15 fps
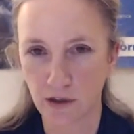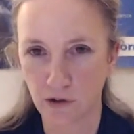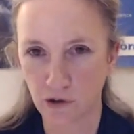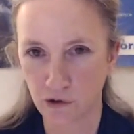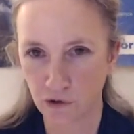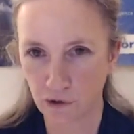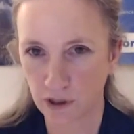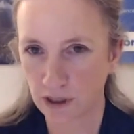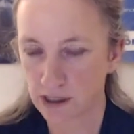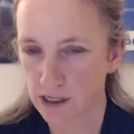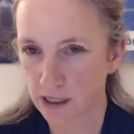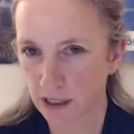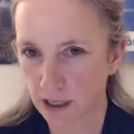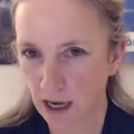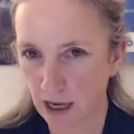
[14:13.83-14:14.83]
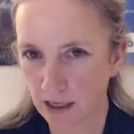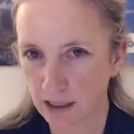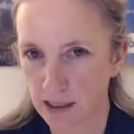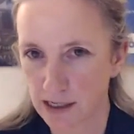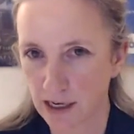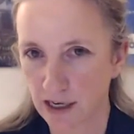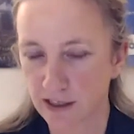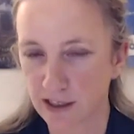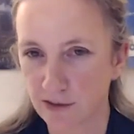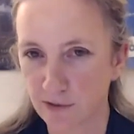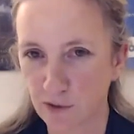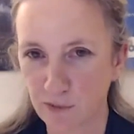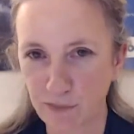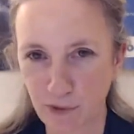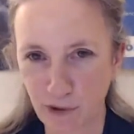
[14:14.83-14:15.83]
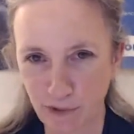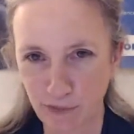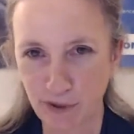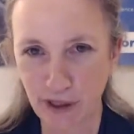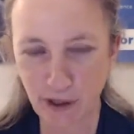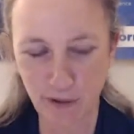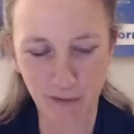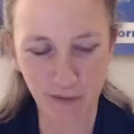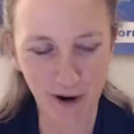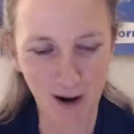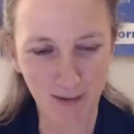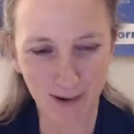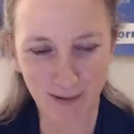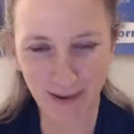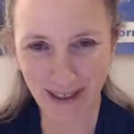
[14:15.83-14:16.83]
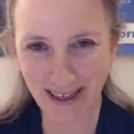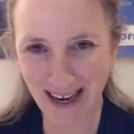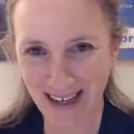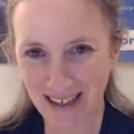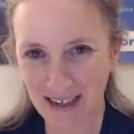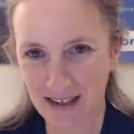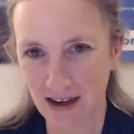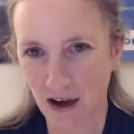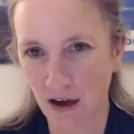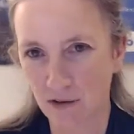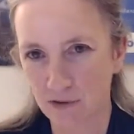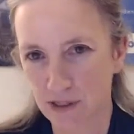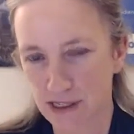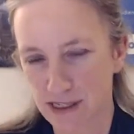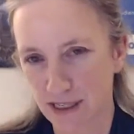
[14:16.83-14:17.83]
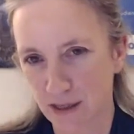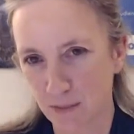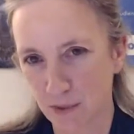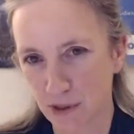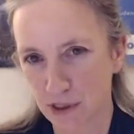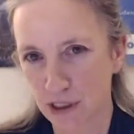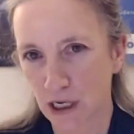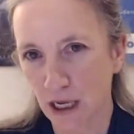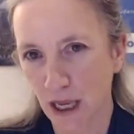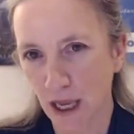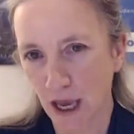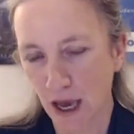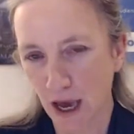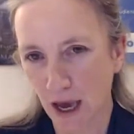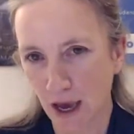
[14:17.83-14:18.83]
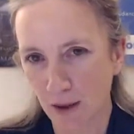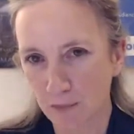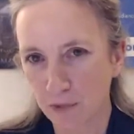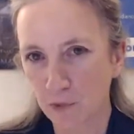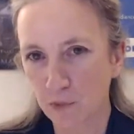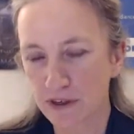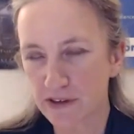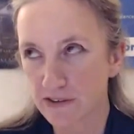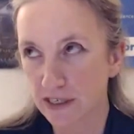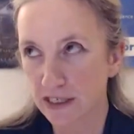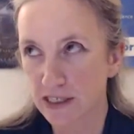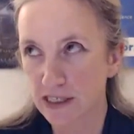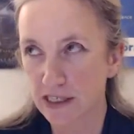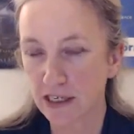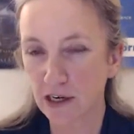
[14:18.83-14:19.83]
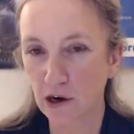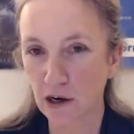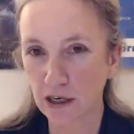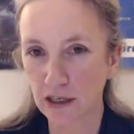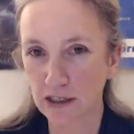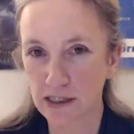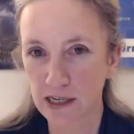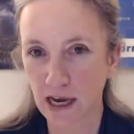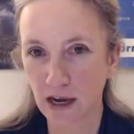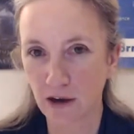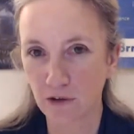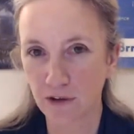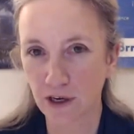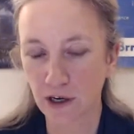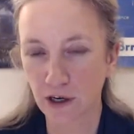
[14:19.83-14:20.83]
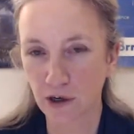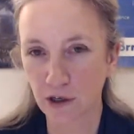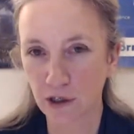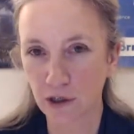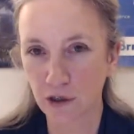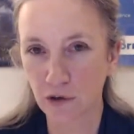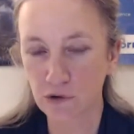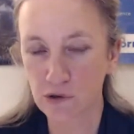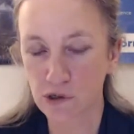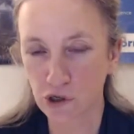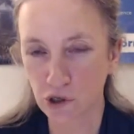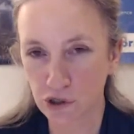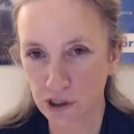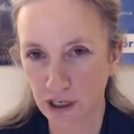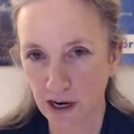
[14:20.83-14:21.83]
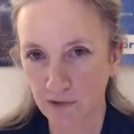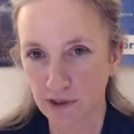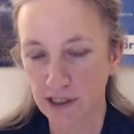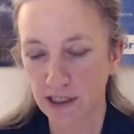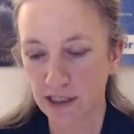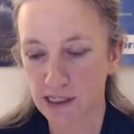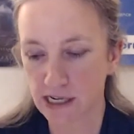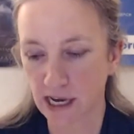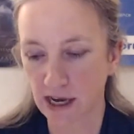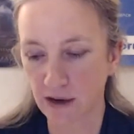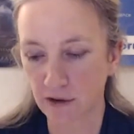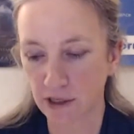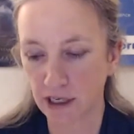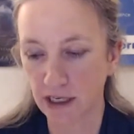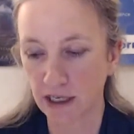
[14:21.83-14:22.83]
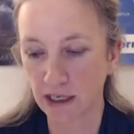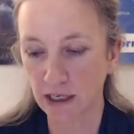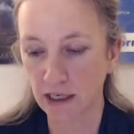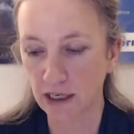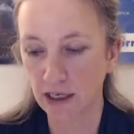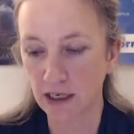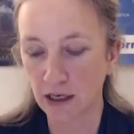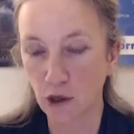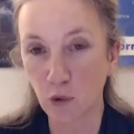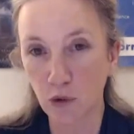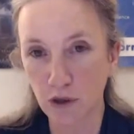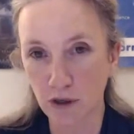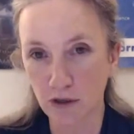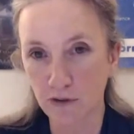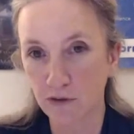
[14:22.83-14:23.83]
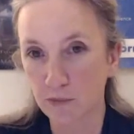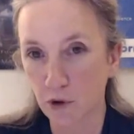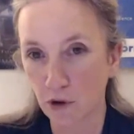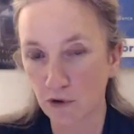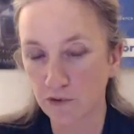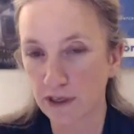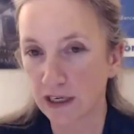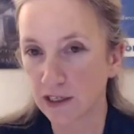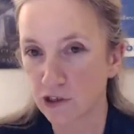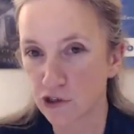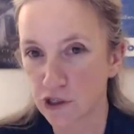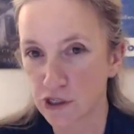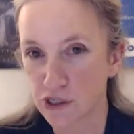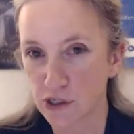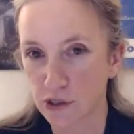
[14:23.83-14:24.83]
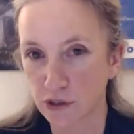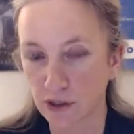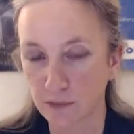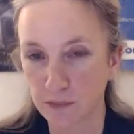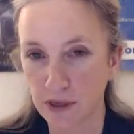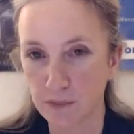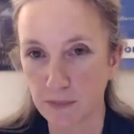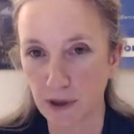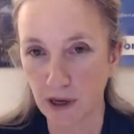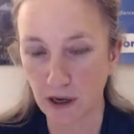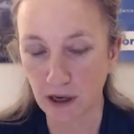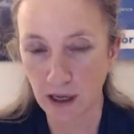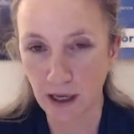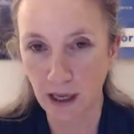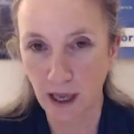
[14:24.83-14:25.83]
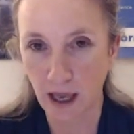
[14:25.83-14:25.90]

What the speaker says: They're doing it in Canada. They've got a much bigger problem in Canada, obviously, but we see it in Ireland, how they're, shutting everything down in local small villages so that people